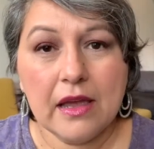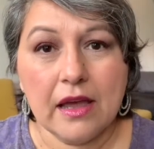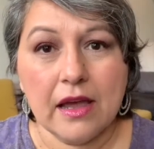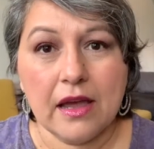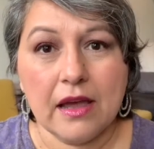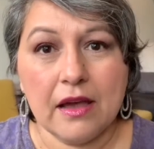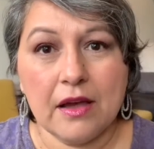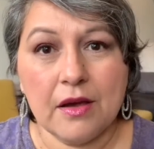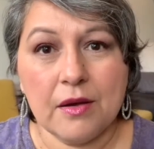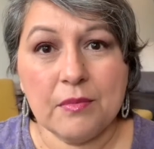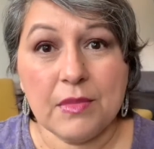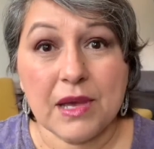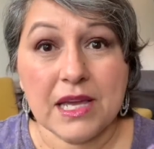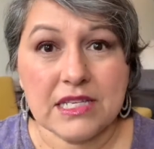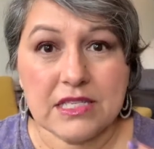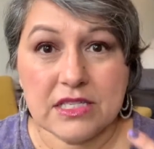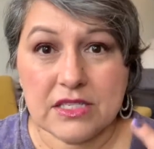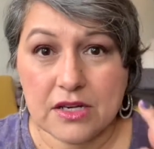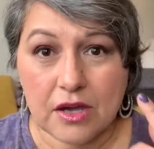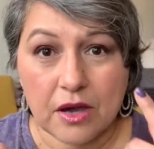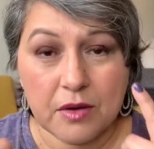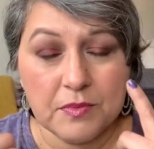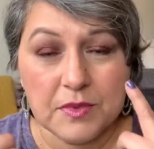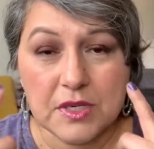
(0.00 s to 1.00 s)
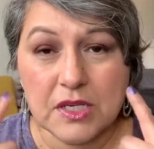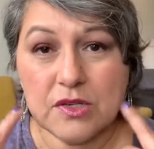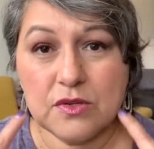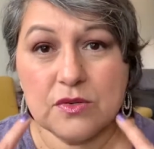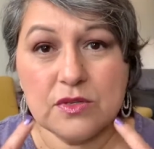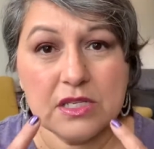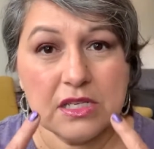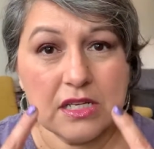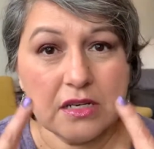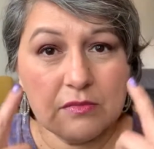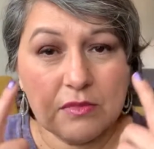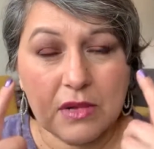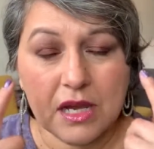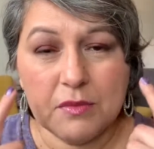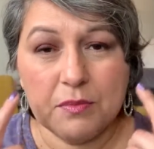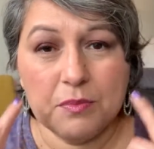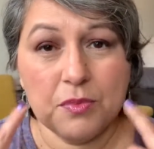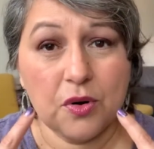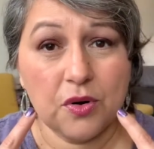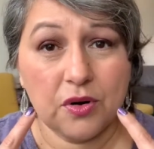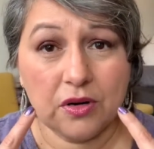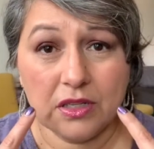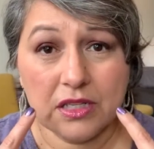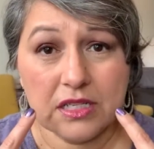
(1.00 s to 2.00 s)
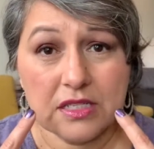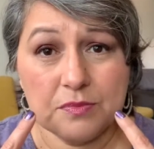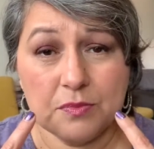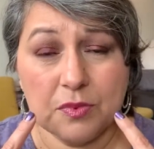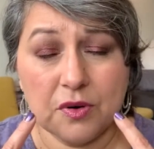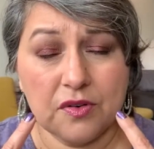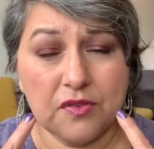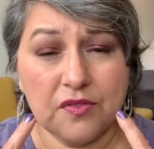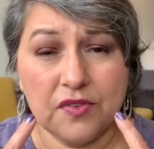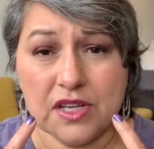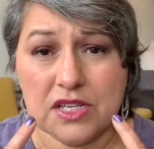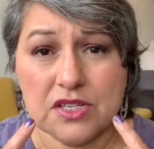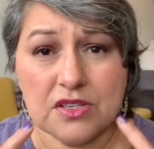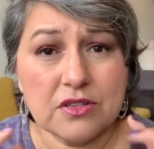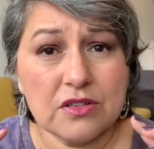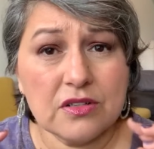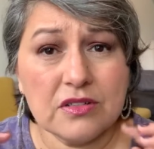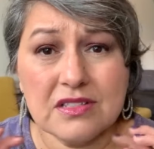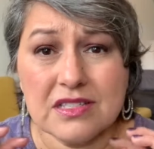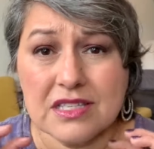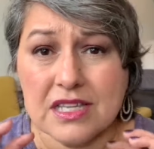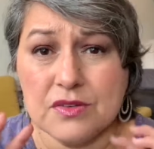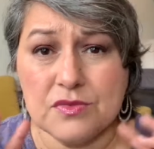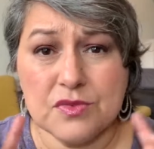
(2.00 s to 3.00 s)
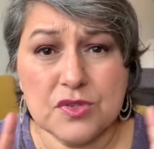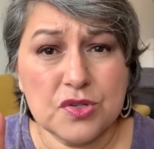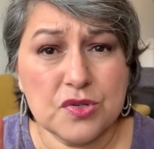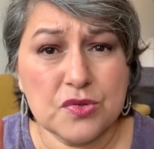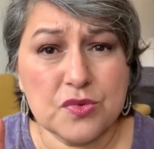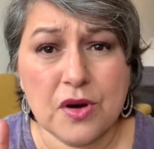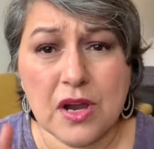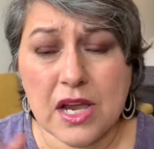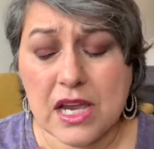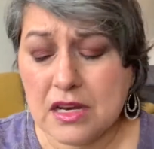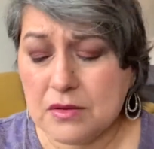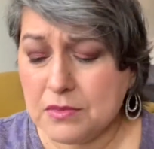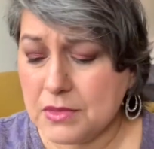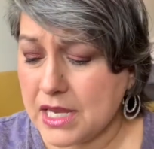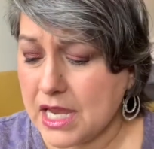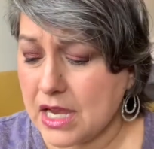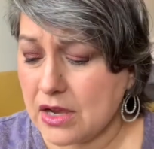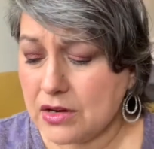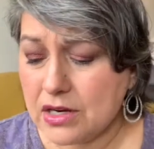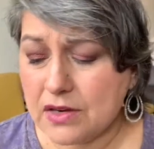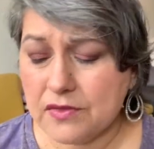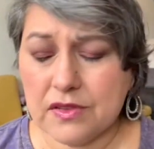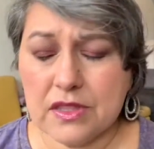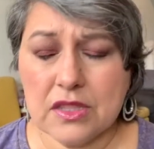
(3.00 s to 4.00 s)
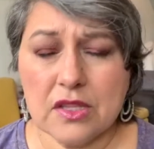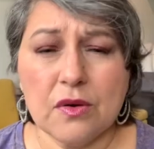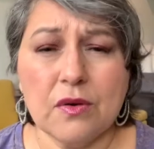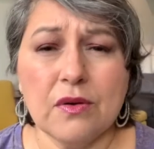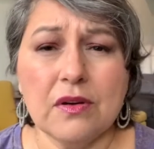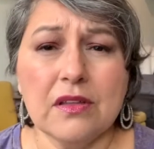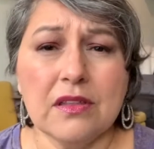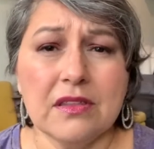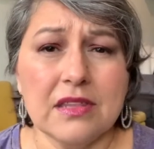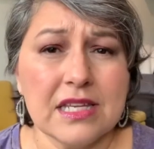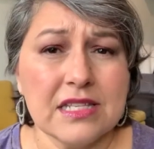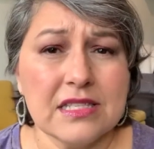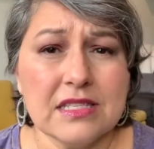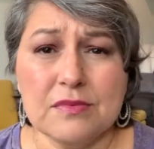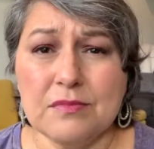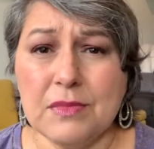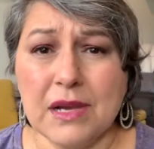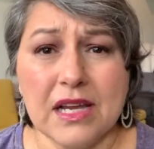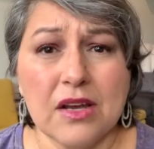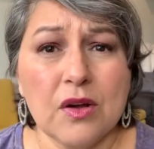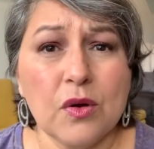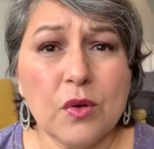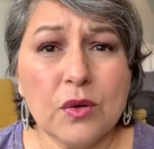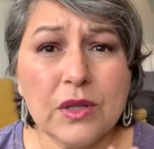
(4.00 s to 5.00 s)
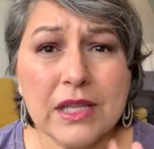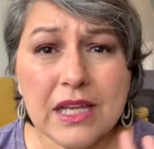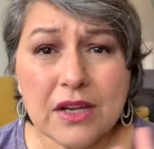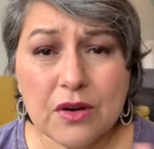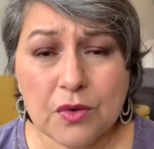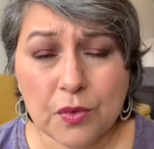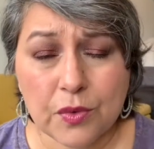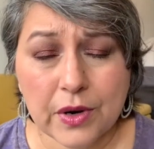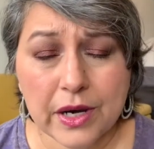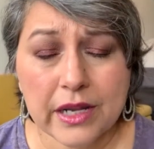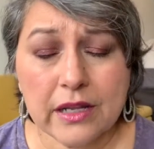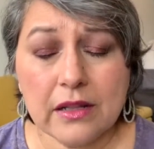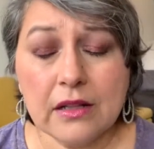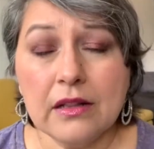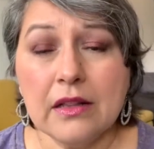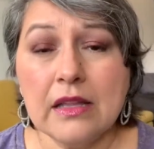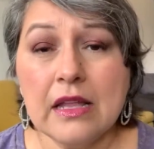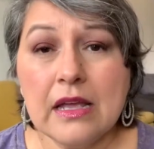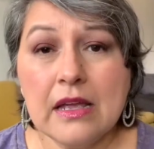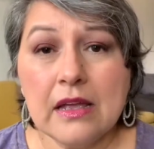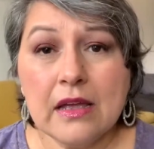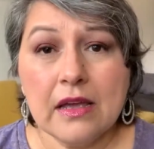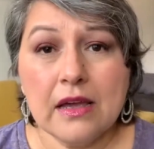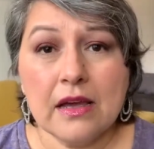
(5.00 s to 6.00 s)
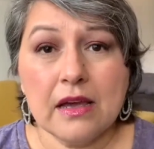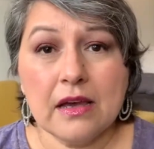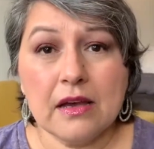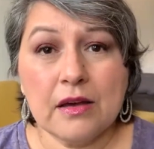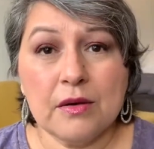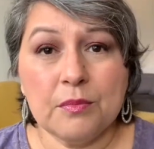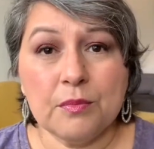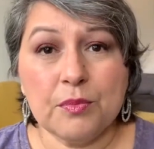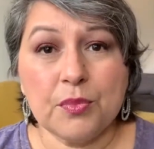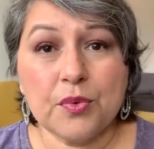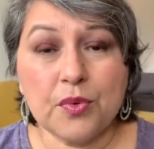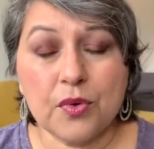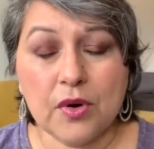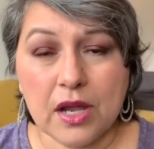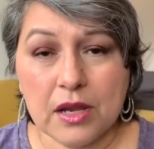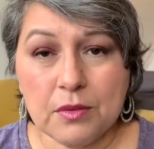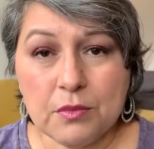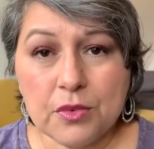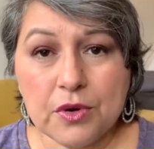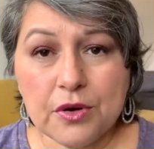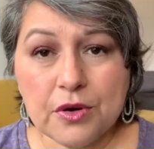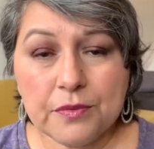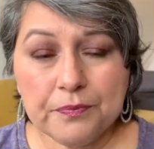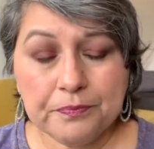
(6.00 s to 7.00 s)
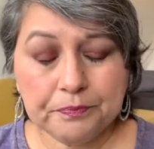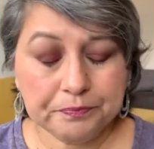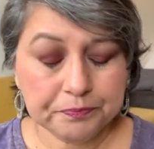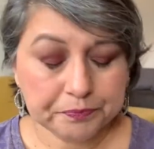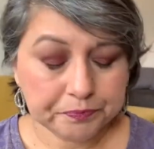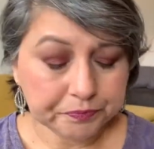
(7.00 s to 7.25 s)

I stopped using my Poreless Professional because that was drying me out, even though that's my holy grail primer.